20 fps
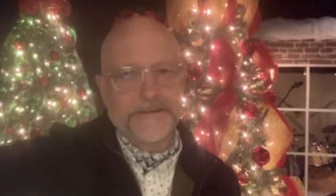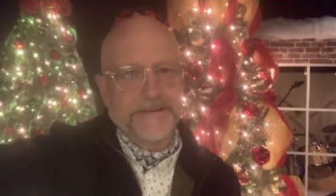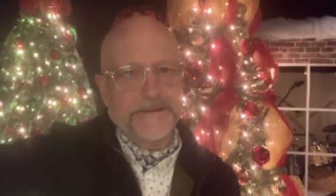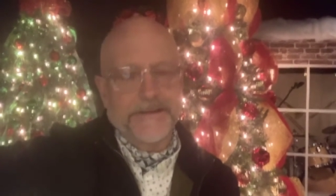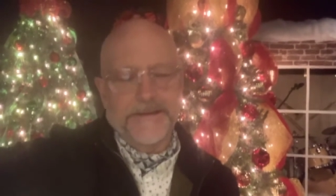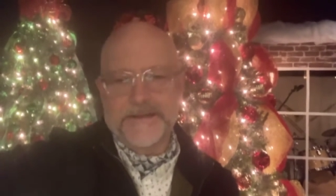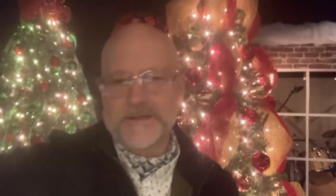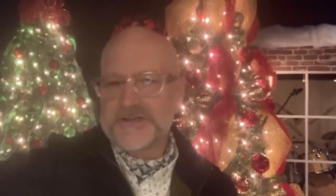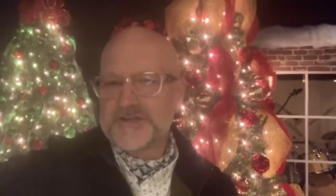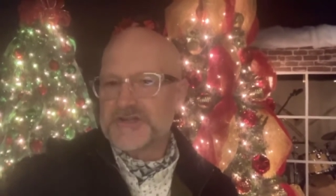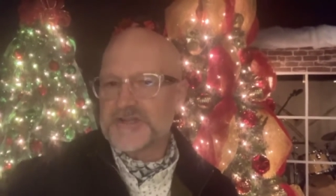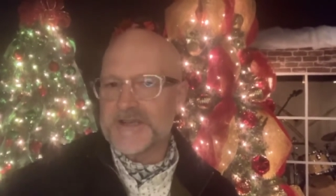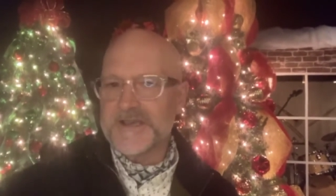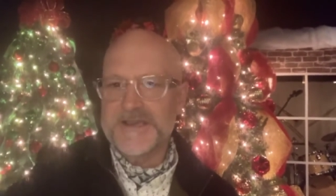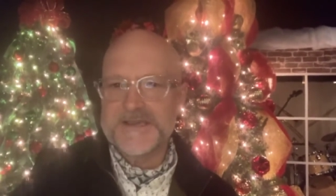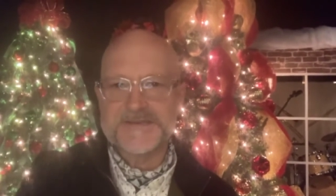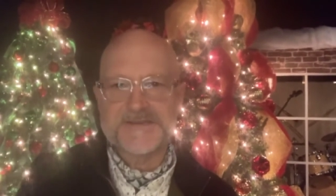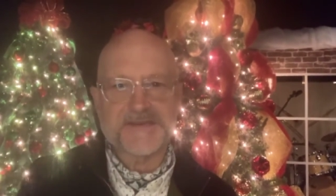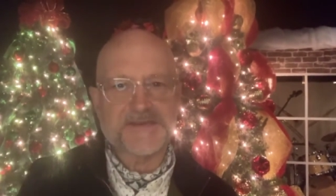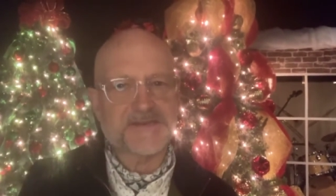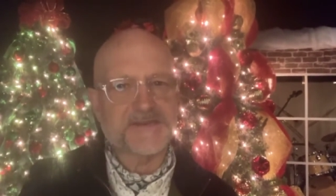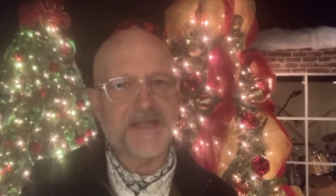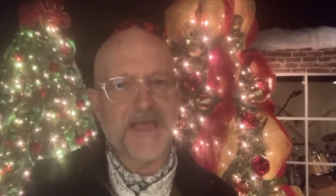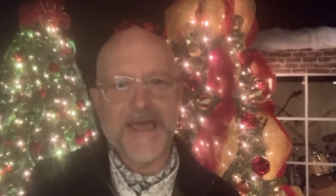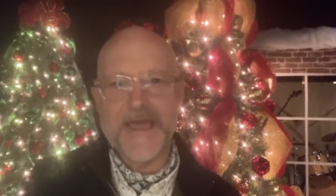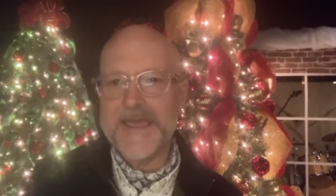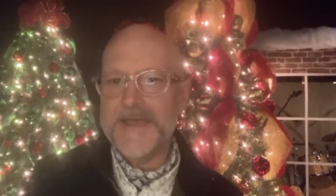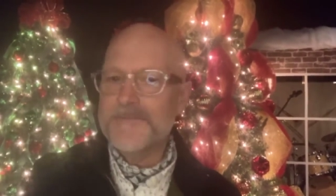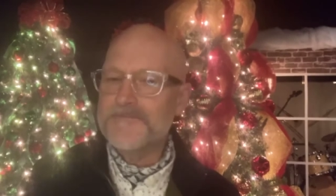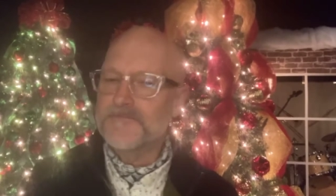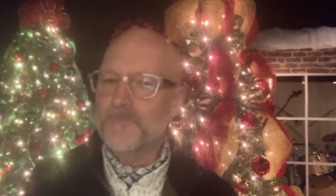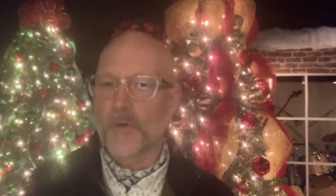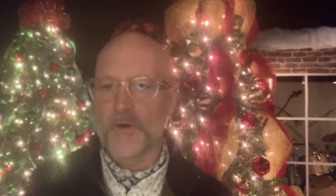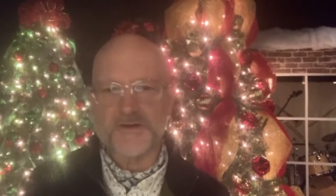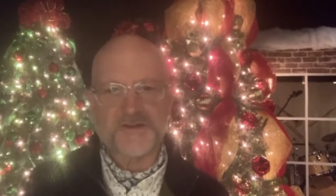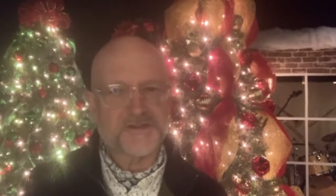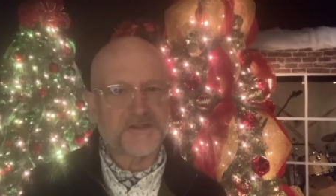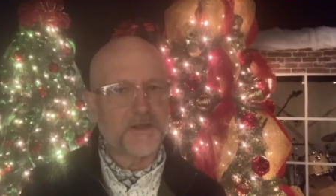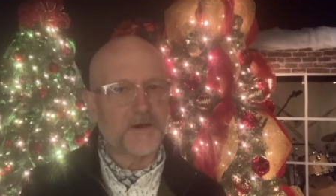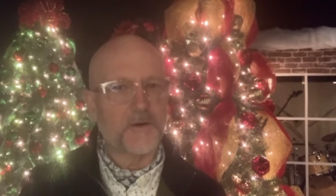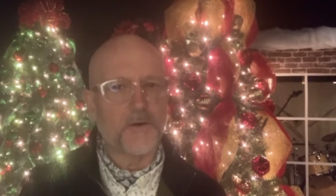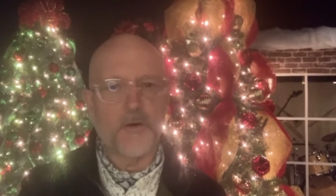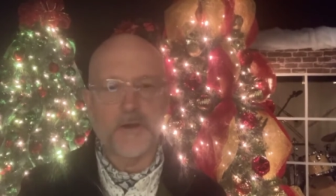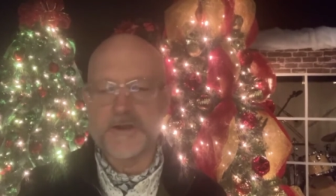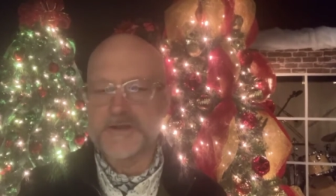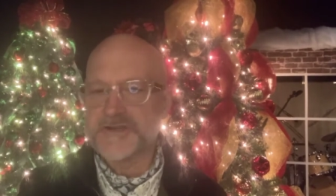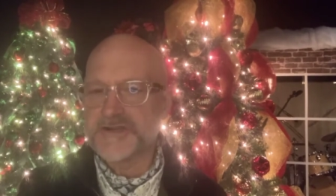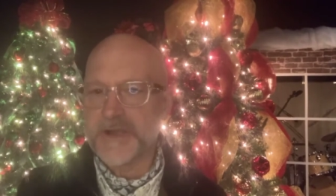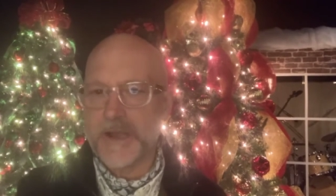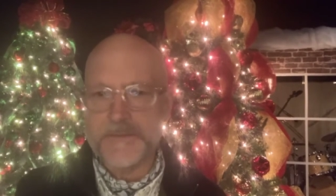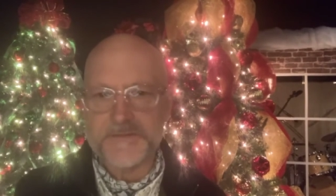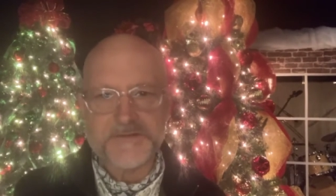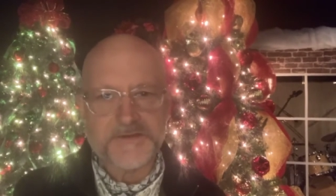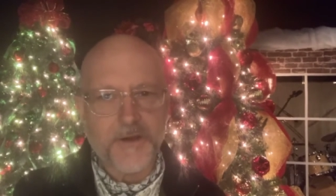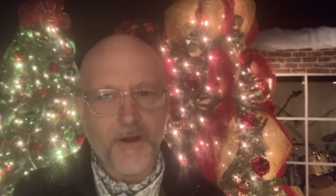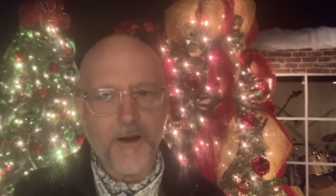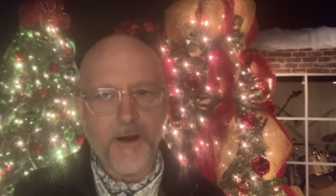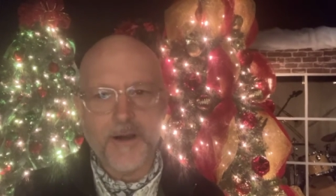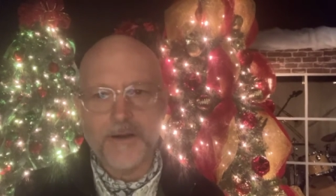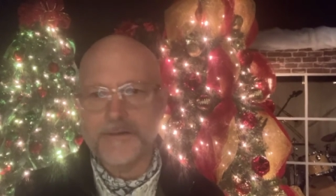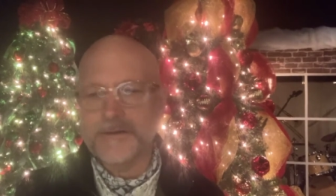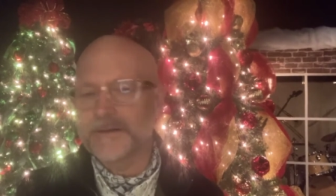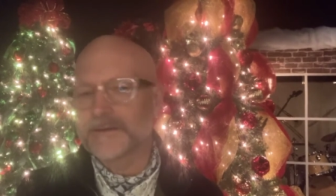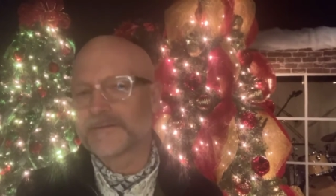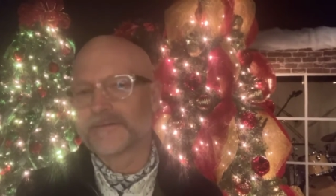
in Jesus' name, we're still going to jumpstart.